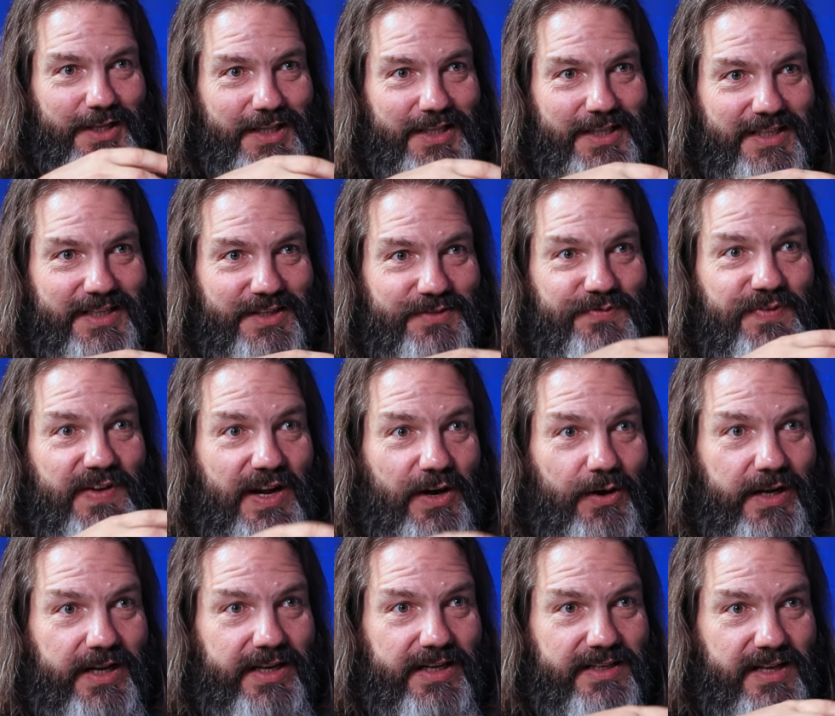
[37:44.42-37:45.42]
these
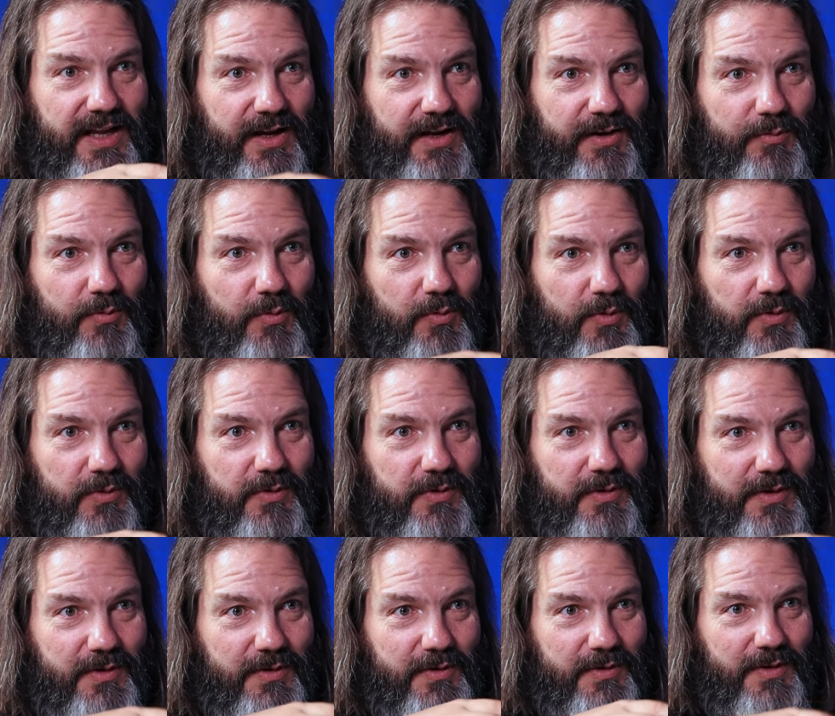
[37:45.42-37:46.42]
fairy, uh,
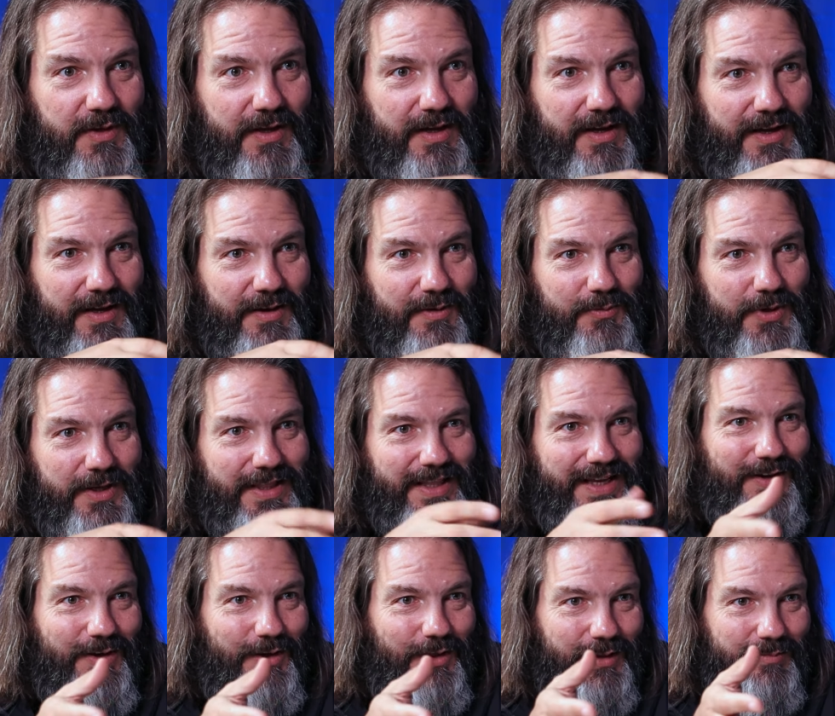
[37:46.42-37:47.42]
uh, what do
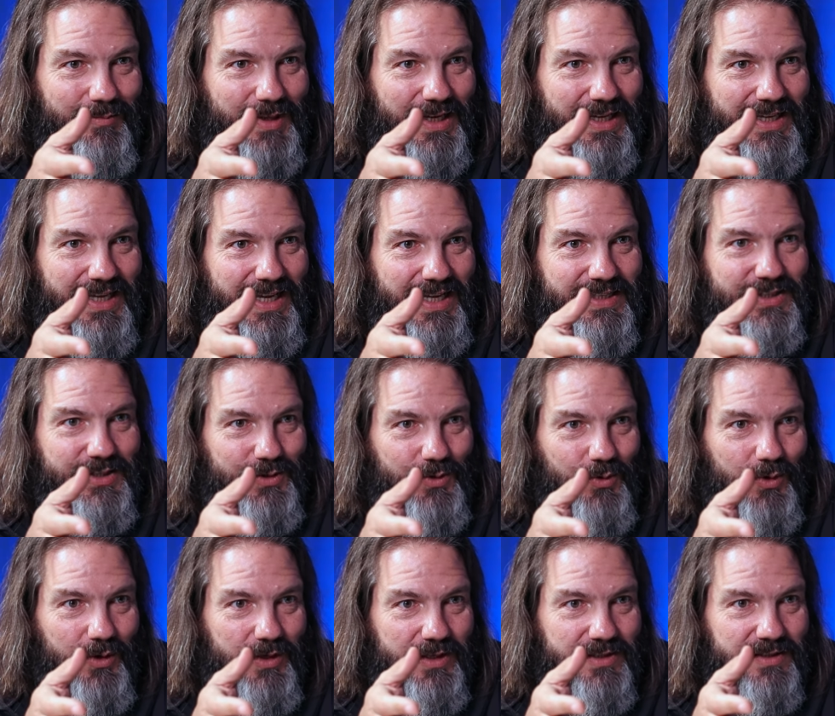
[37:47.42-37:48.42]
they call them? Like kids'
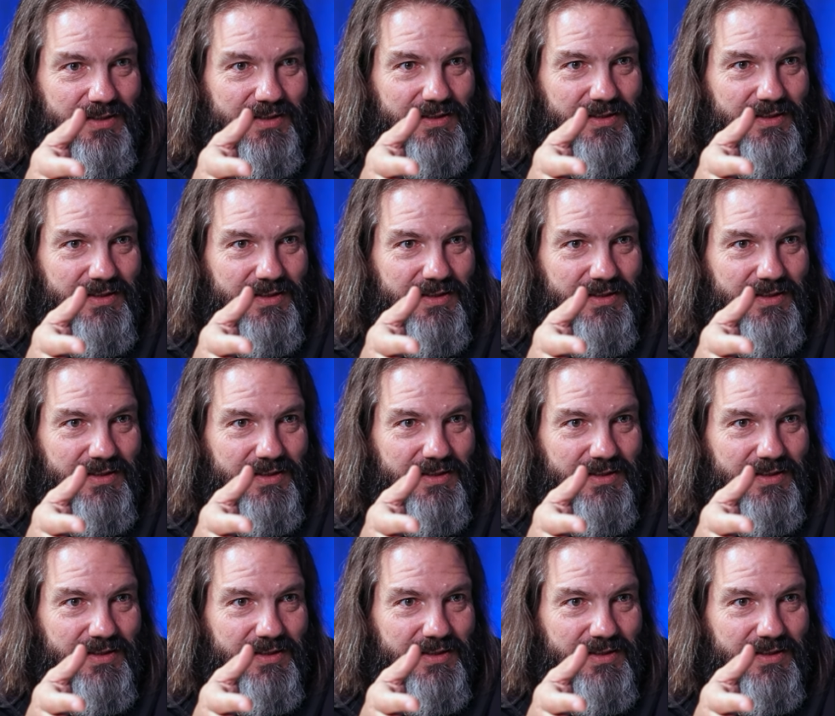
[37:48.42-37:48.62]
stories.